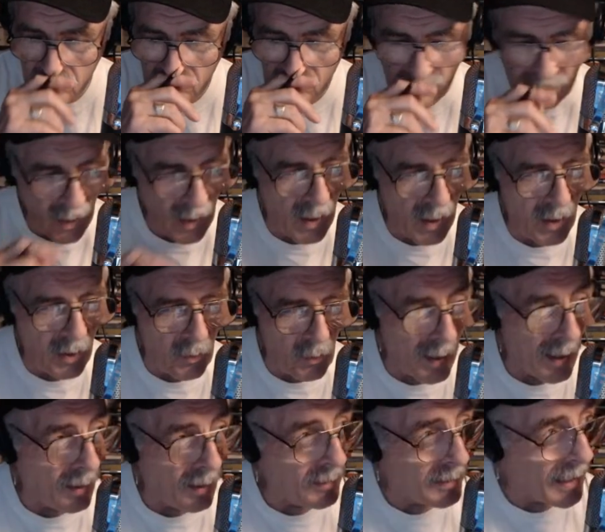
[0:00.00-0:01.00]
Oh
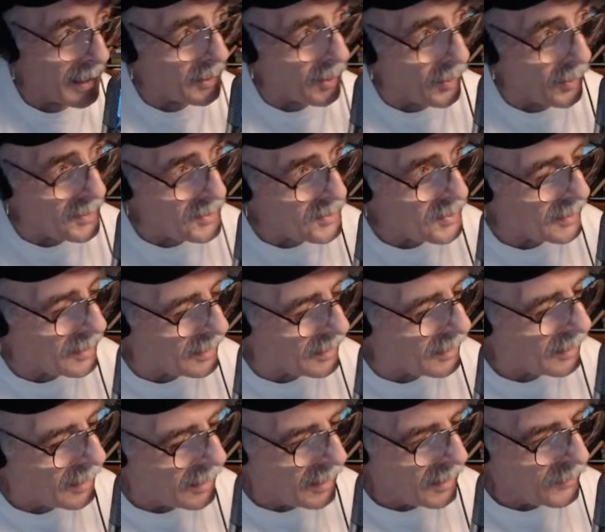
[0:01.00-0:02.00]
wow, yeah. No, it's
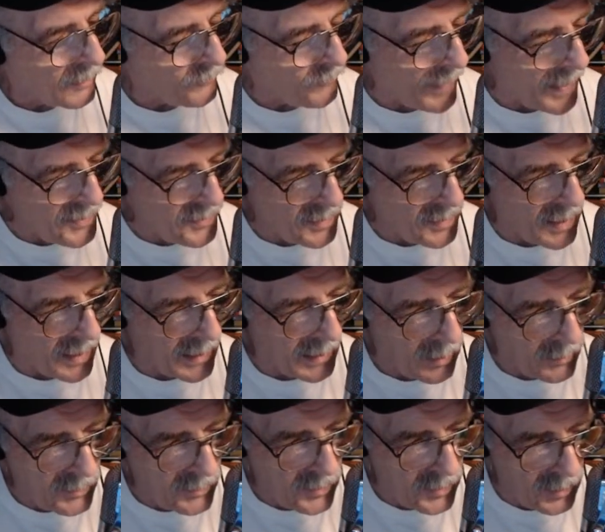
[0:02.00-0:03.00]
fascinating
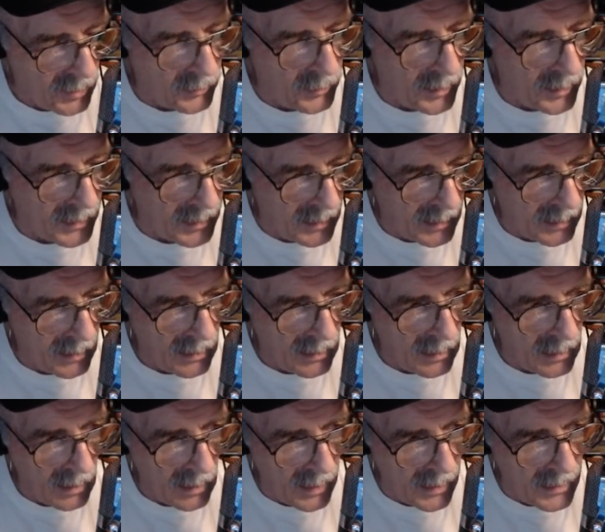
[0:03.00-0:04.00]
how children
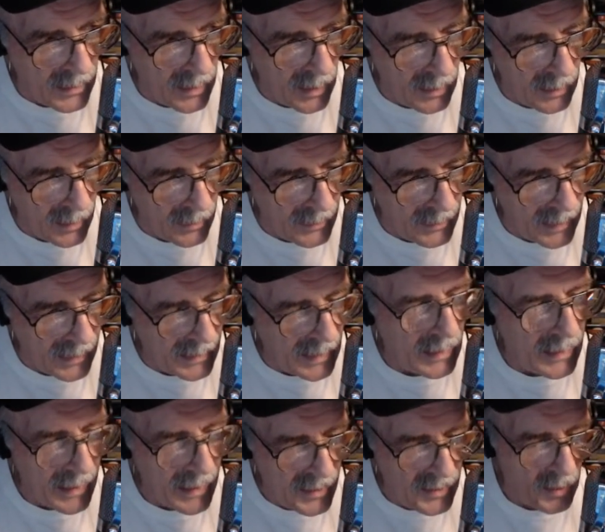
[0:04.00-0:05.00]

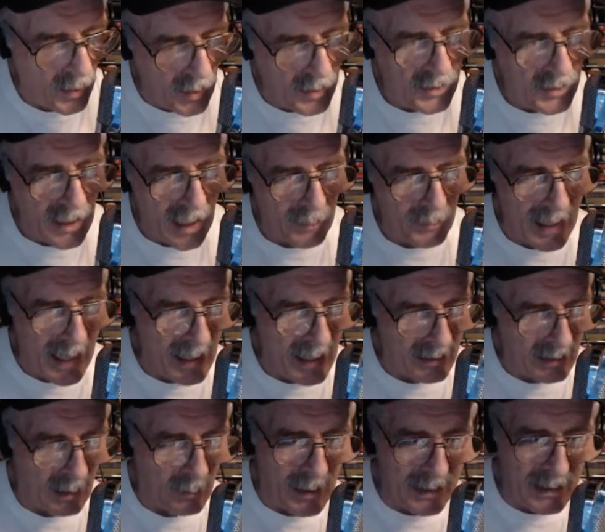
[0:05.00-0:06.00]
that's a good time to
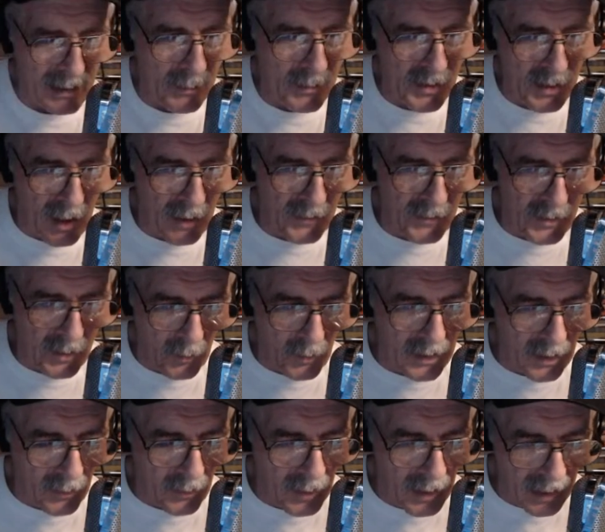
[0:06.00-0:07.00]
acclimate themselves when
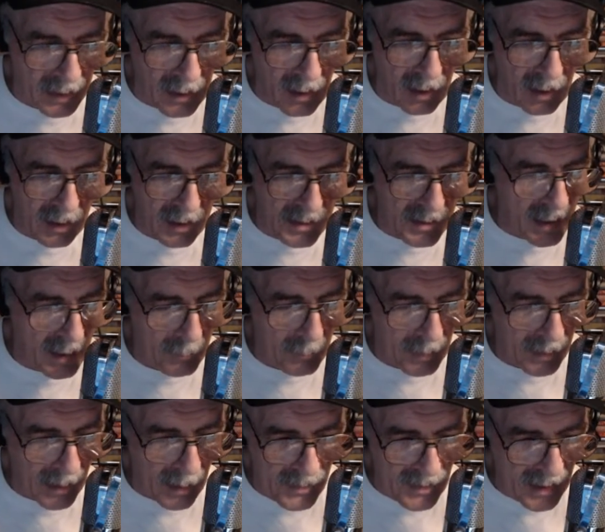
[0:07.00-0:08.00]
they're really young, because then it
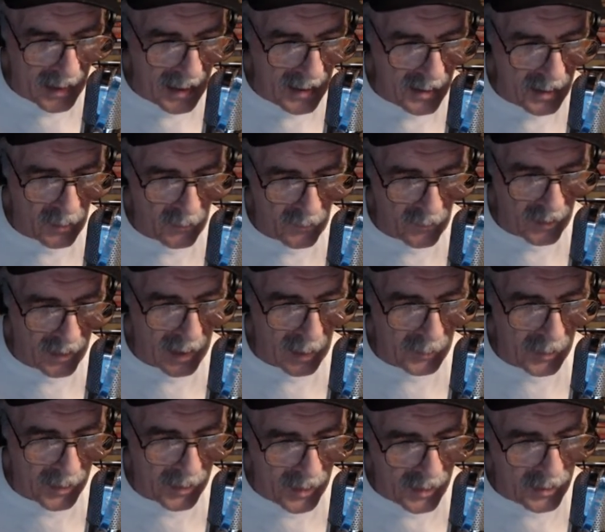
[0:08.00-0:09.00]
becomes easier for them
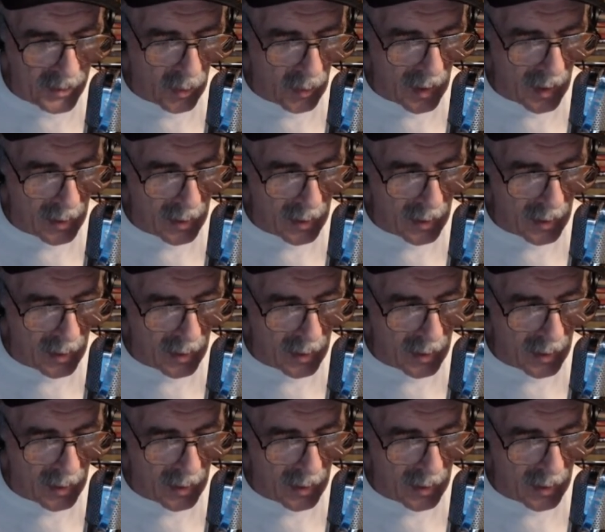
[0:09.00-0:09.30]
to just know how